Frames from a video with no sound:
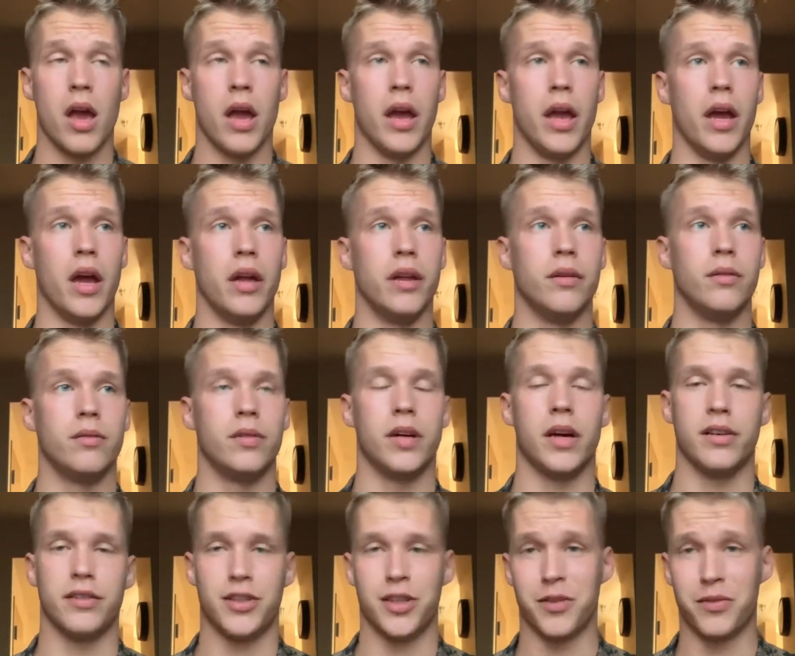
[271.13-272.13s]
and
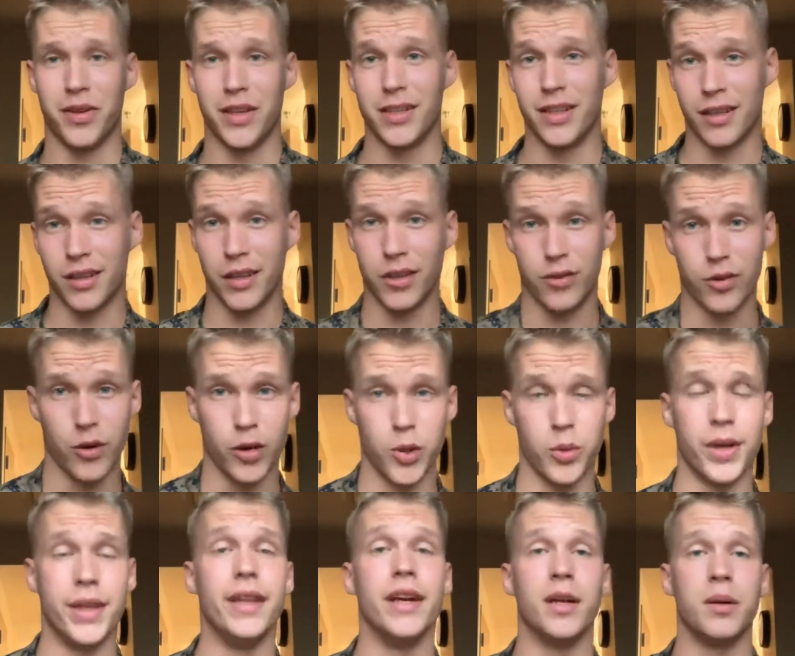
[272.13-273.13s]
not just physically throw
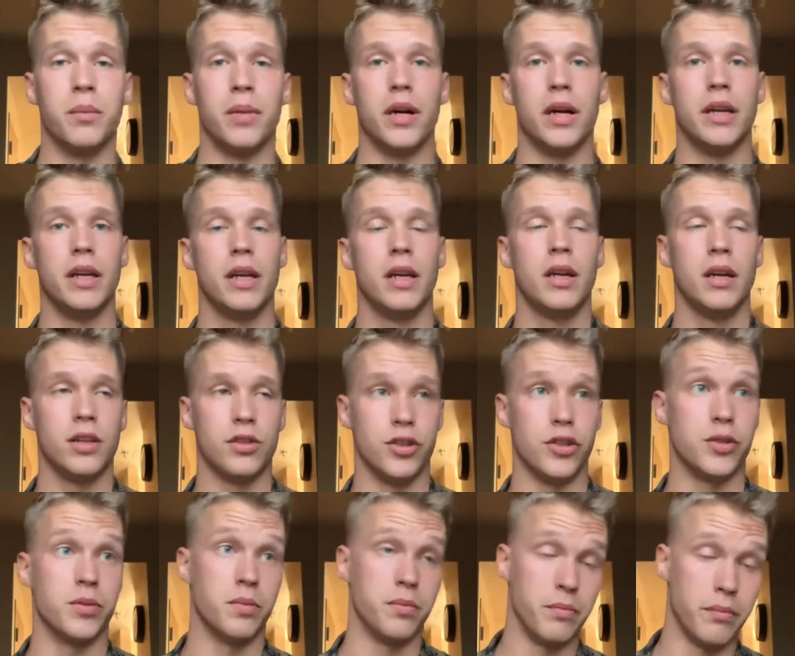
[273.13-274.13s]
you in there, but
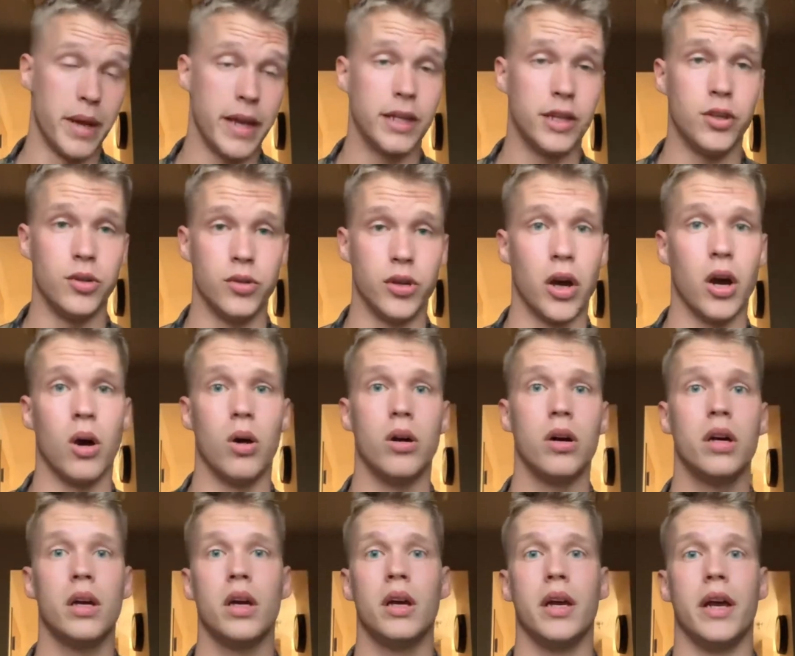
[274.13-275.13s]
just make you
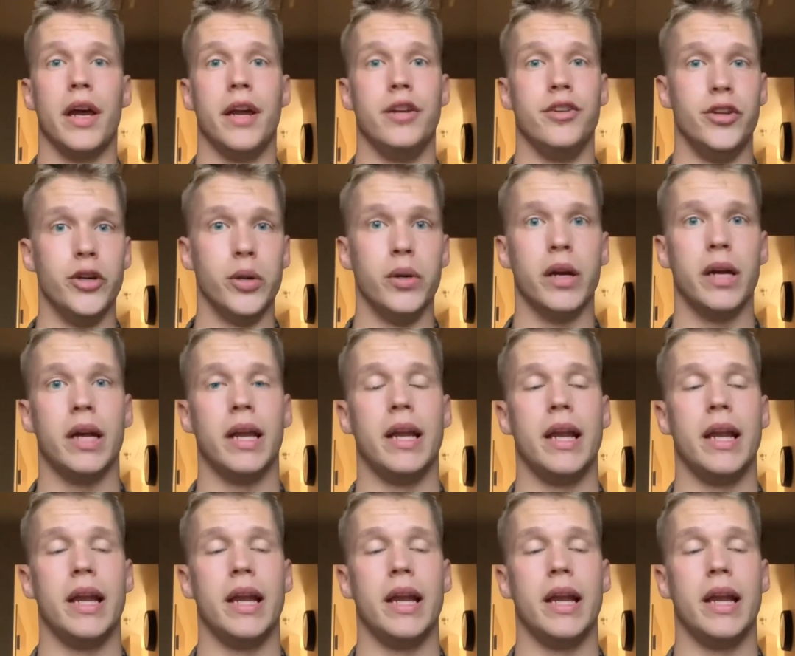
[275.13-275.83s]
go and do it.